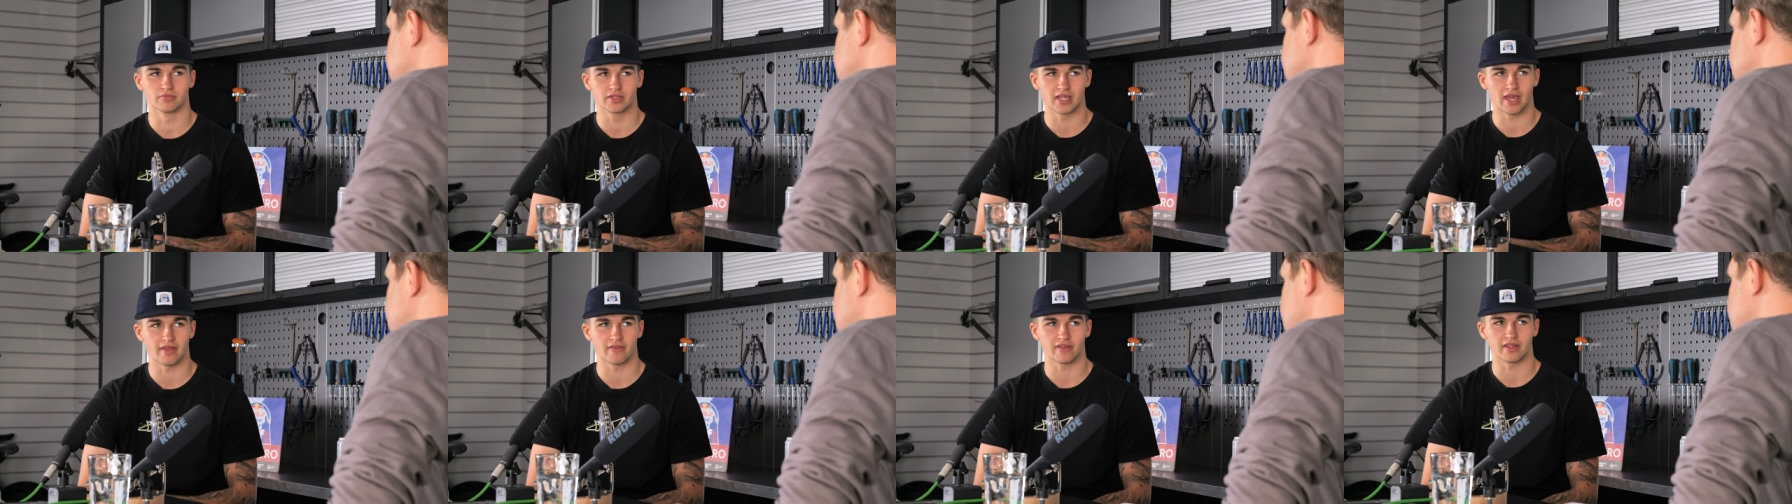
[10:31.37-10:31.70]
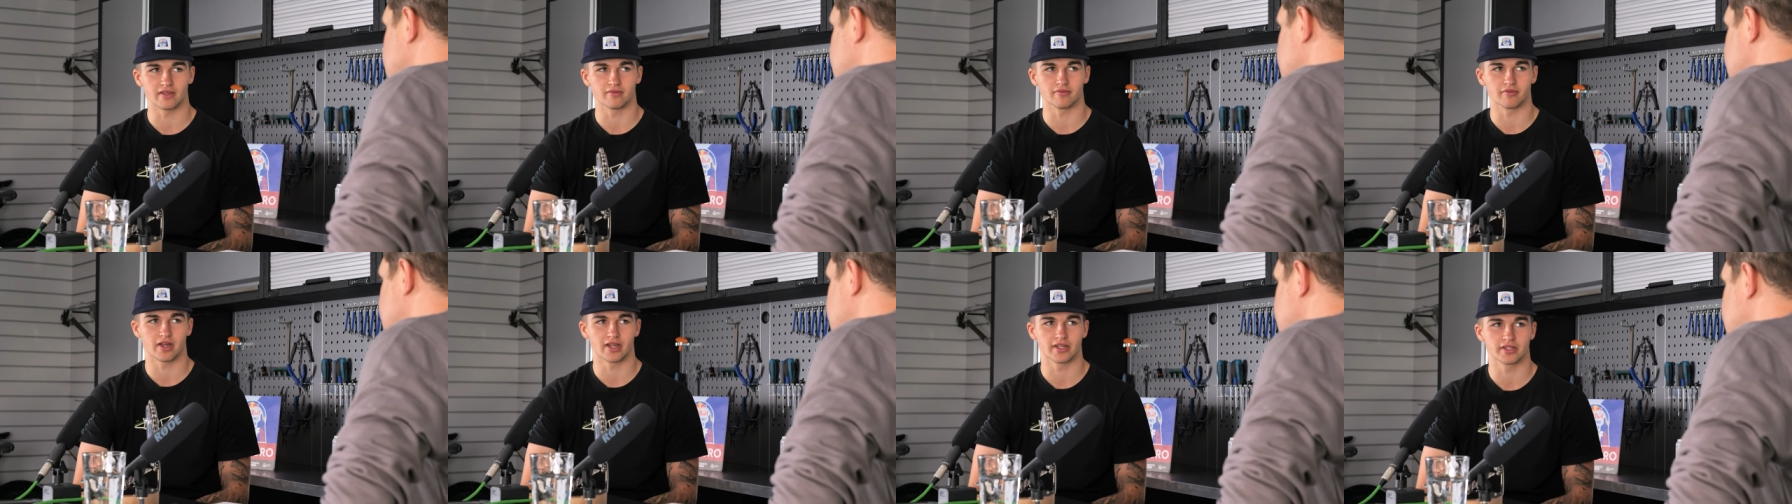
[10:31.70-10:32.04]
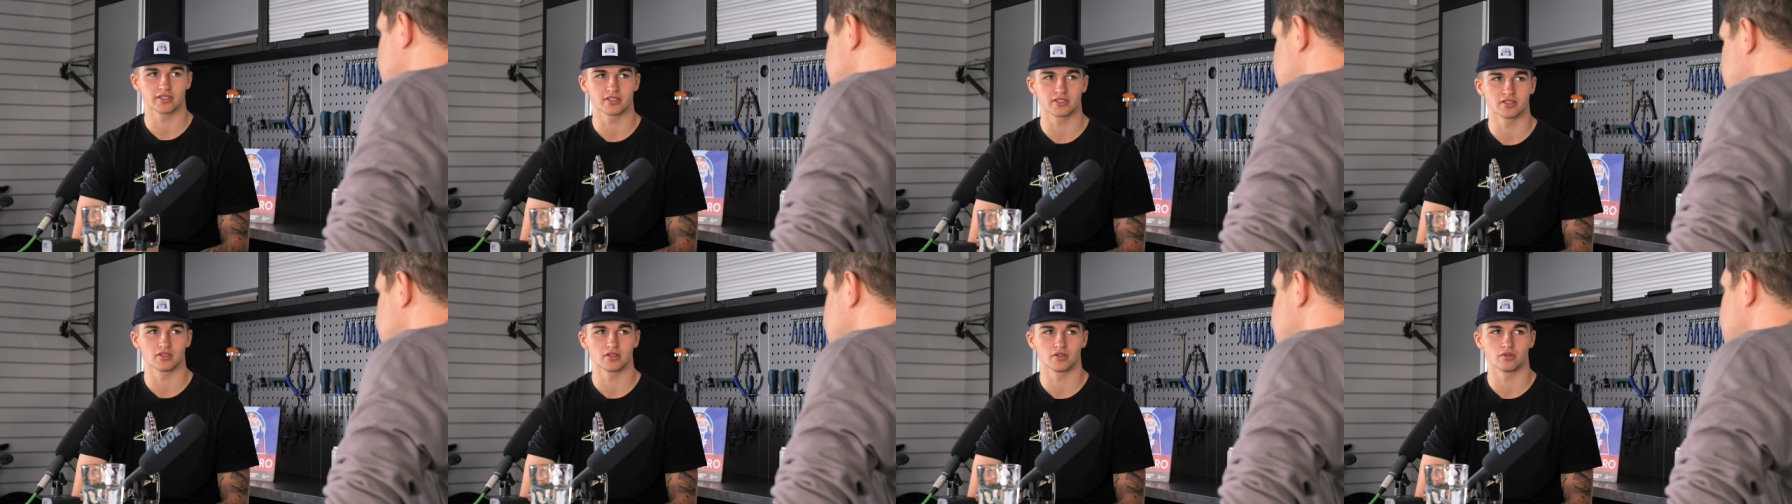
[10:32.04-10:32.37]
get the
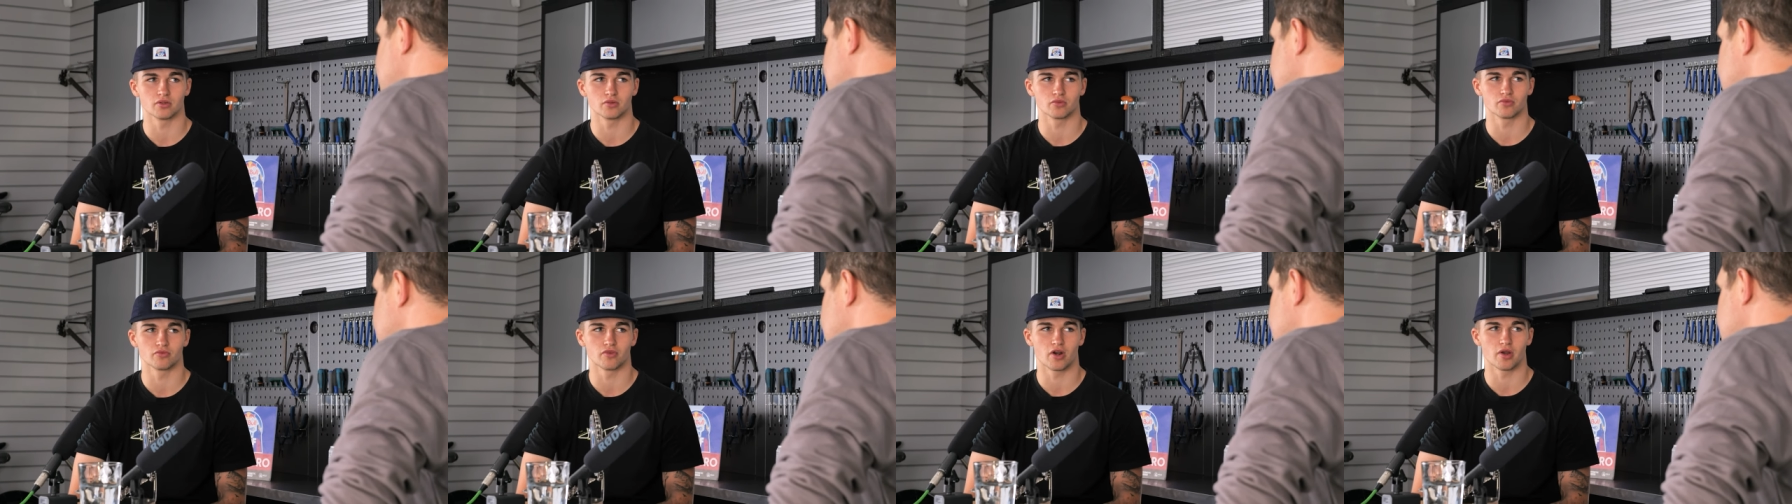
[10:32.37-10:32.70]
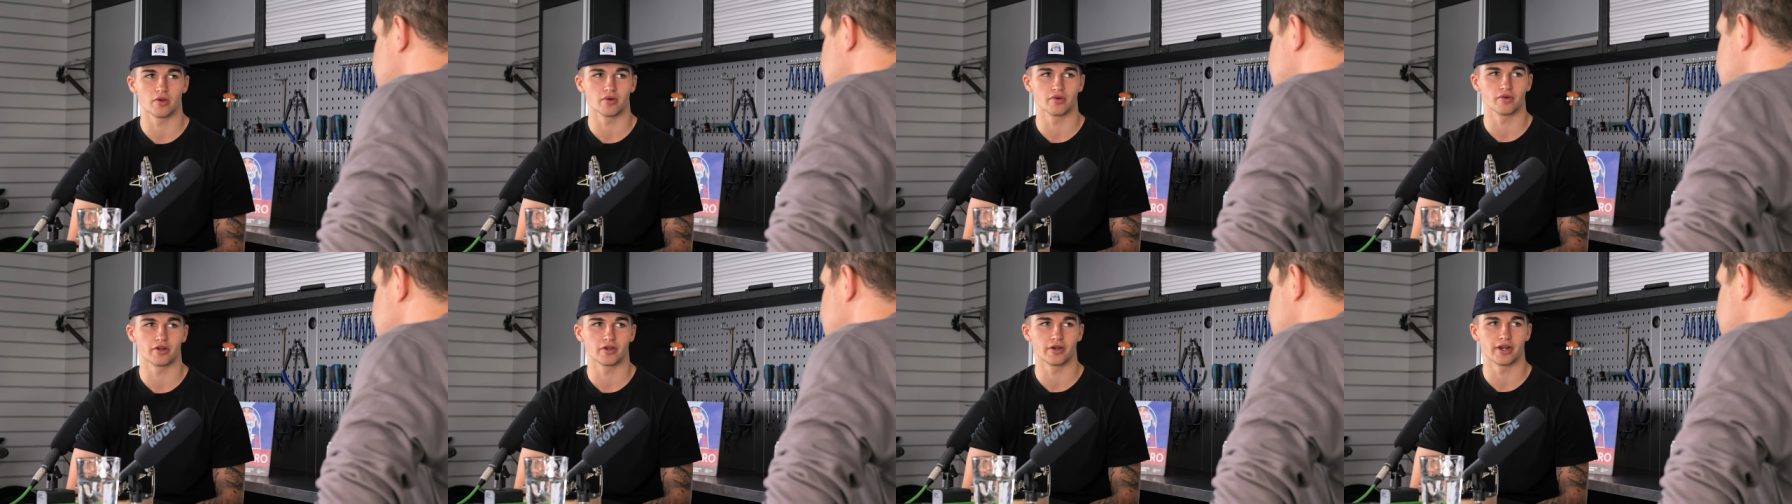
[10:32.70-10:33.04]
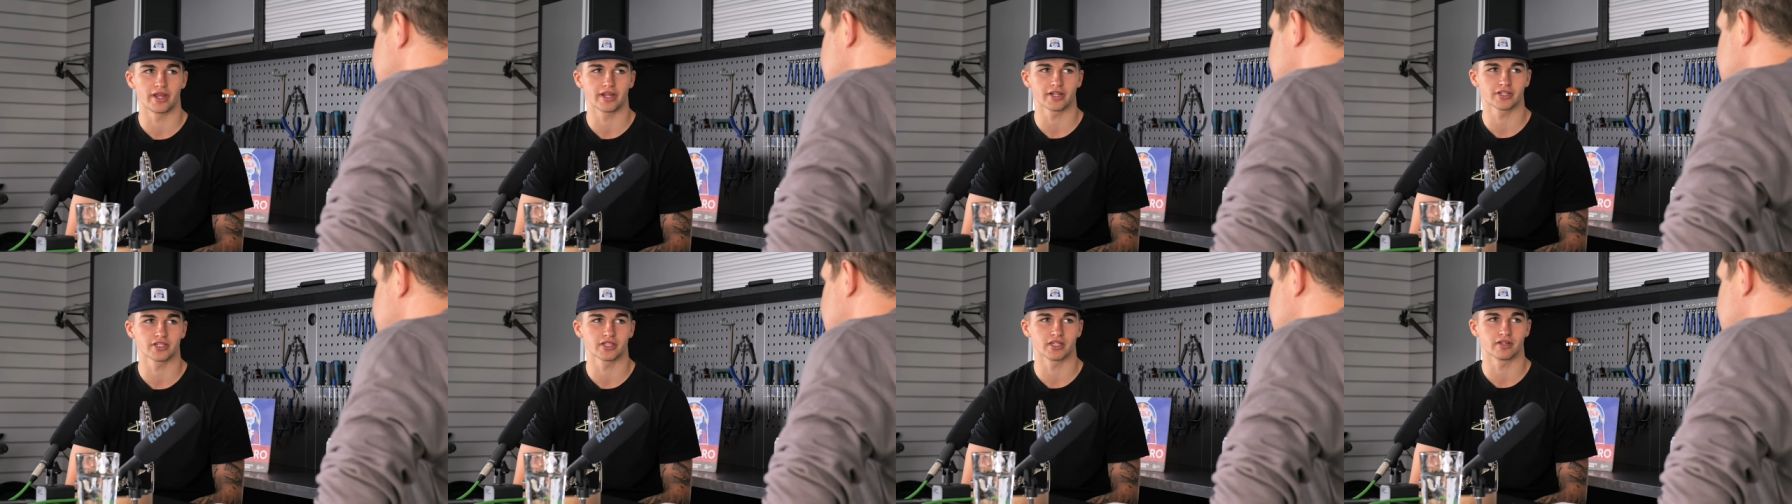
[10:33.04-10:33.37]
invite to Rotorua
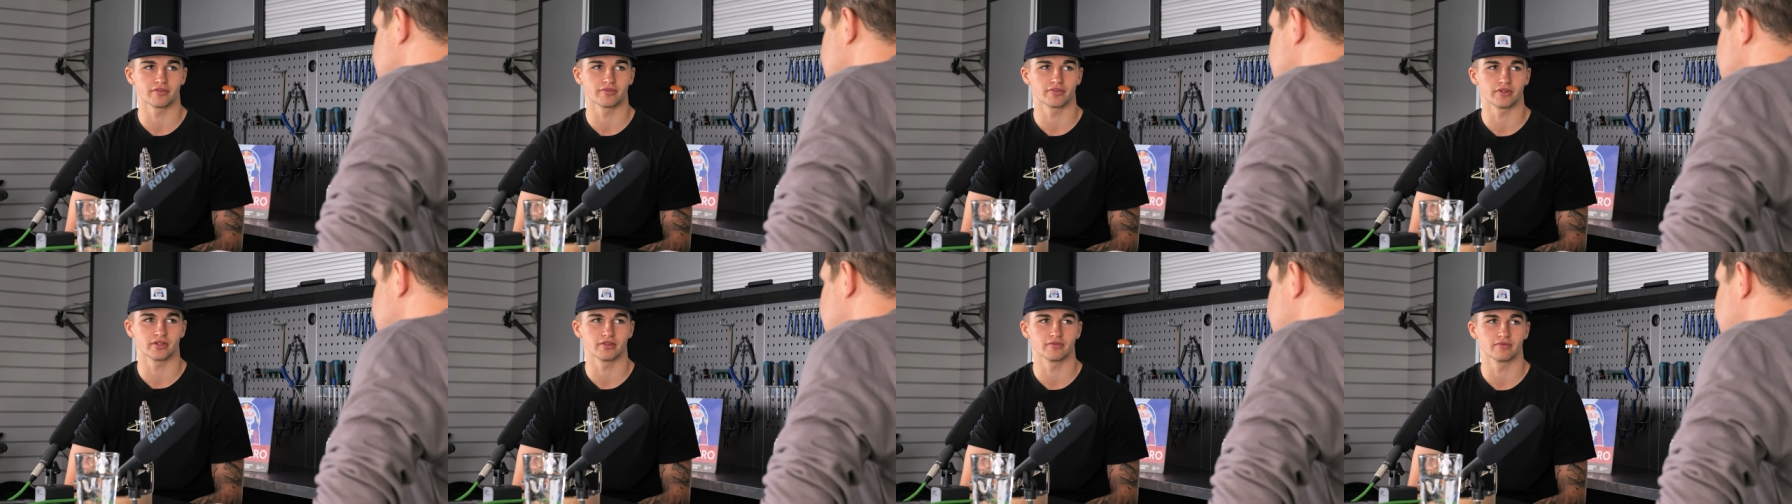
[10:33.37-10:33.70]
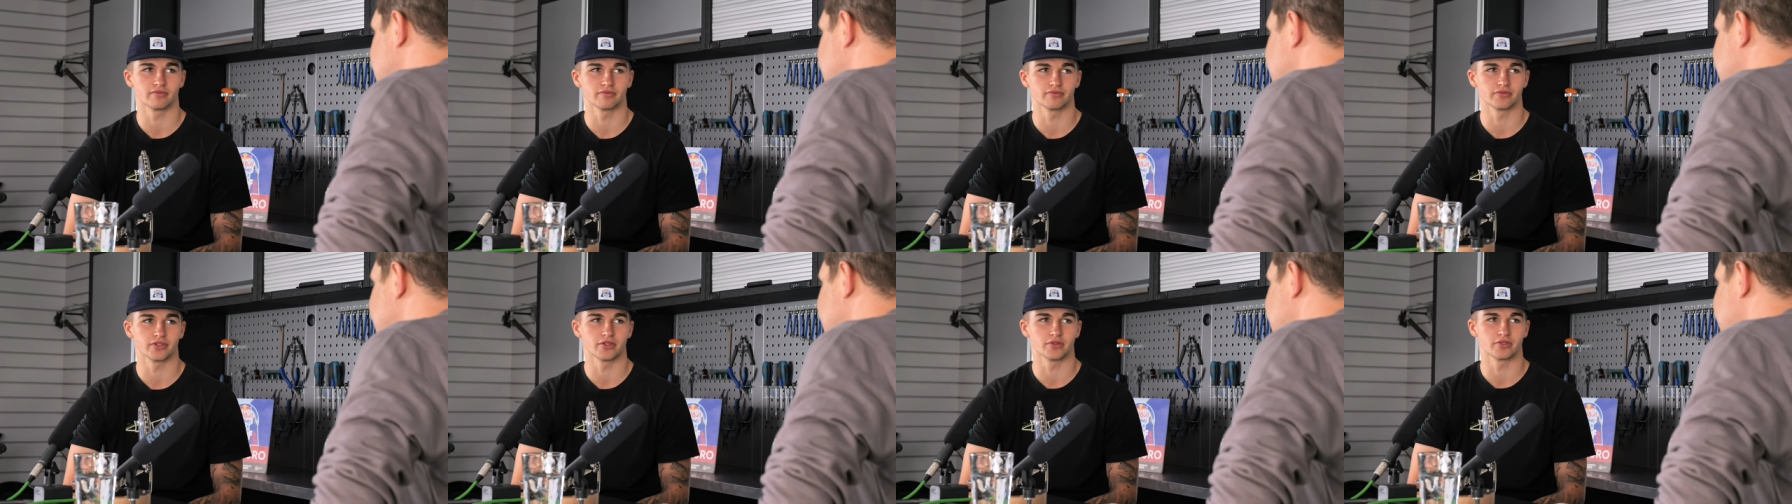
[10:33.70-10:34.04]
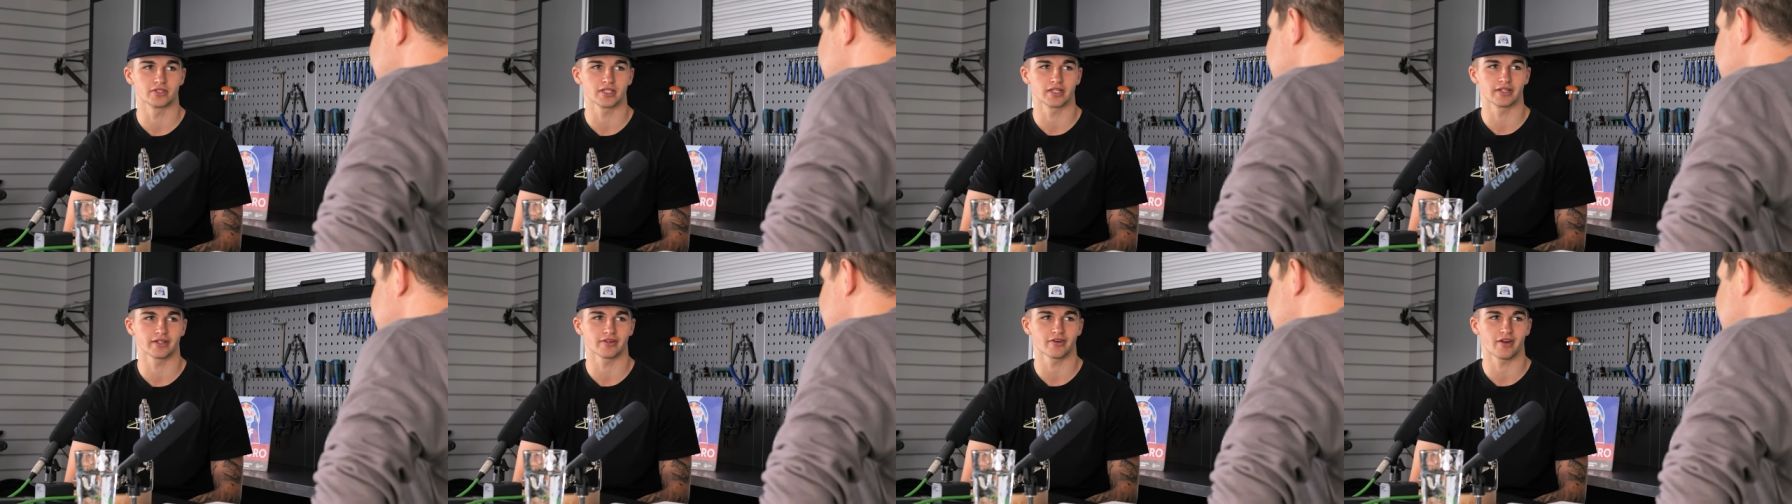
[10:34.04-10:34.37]
next year for
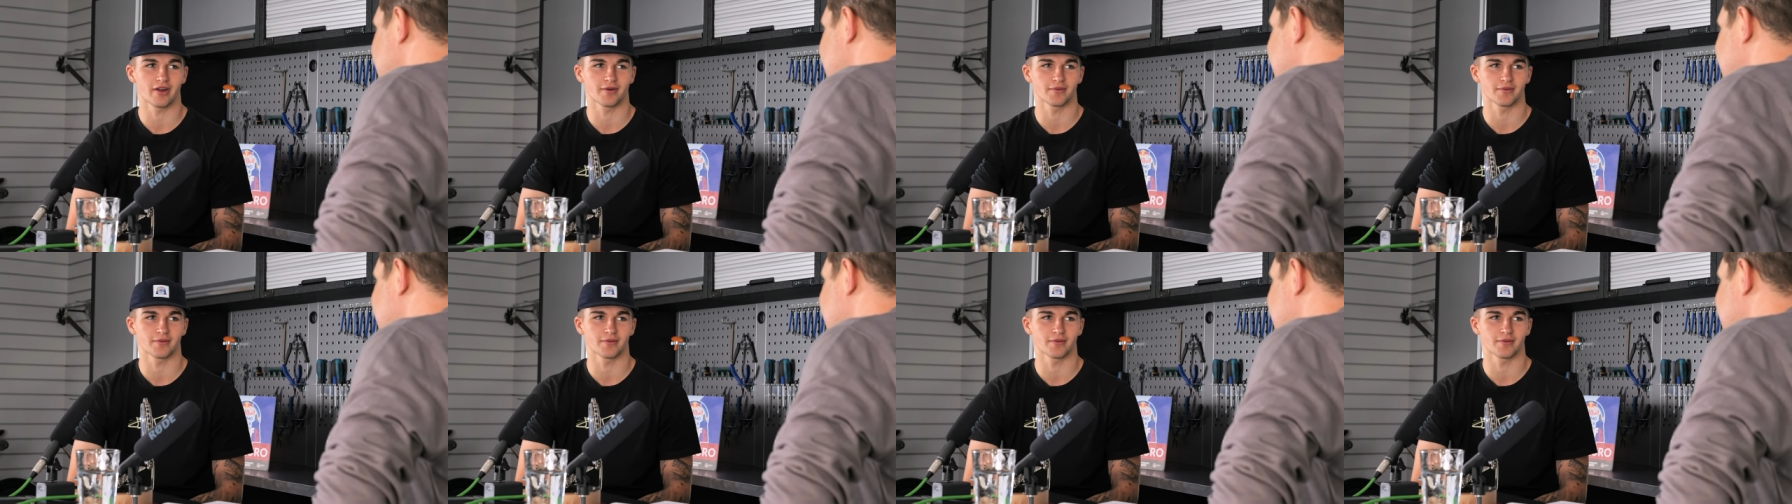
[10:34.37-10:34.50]
New Zealand